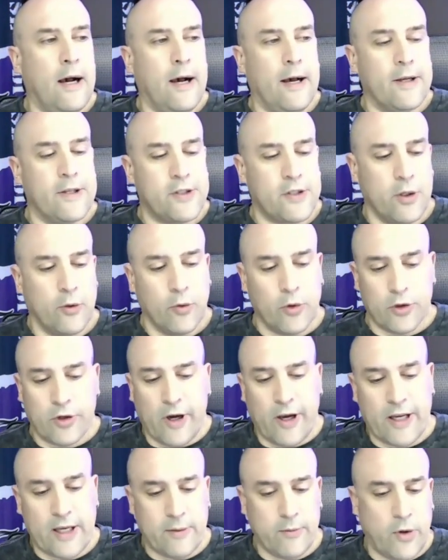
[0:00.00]
So we're
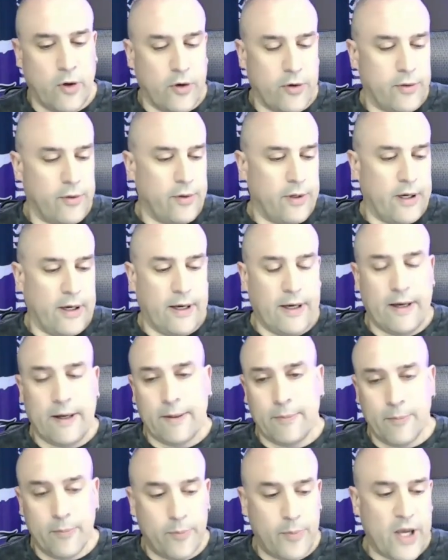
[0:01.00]
talking about
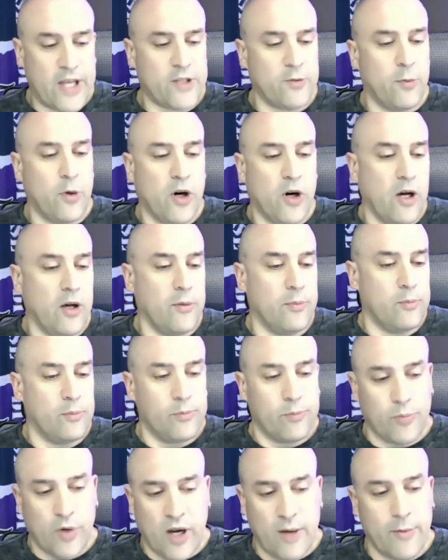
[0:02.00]
best ball,
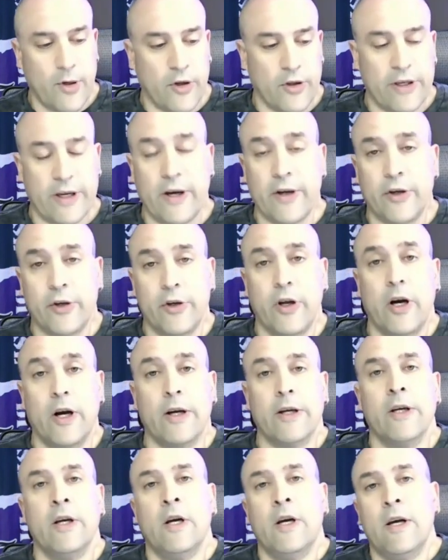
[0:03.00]
primarily
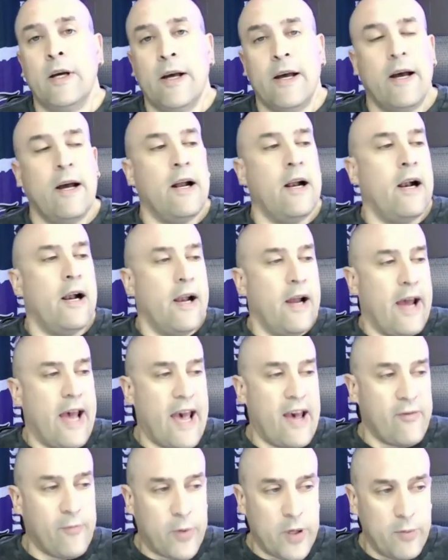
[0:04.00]
underdog,
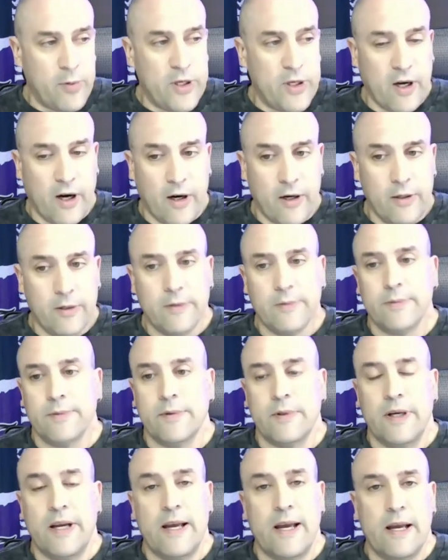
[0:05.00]
half PPR.
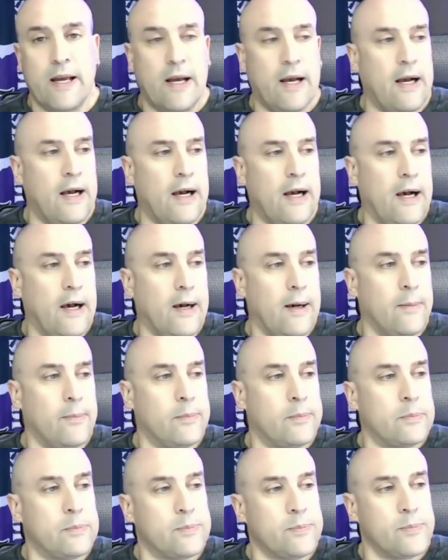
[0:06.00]

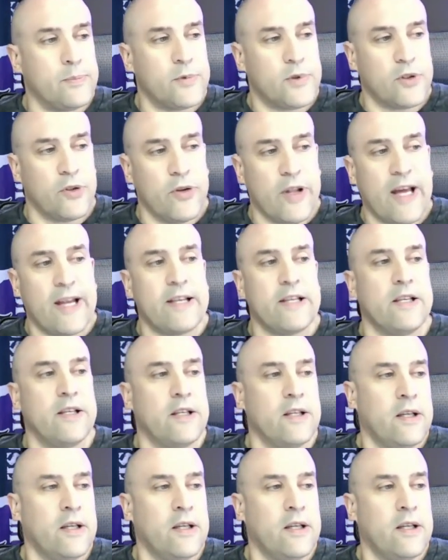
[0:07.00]
So that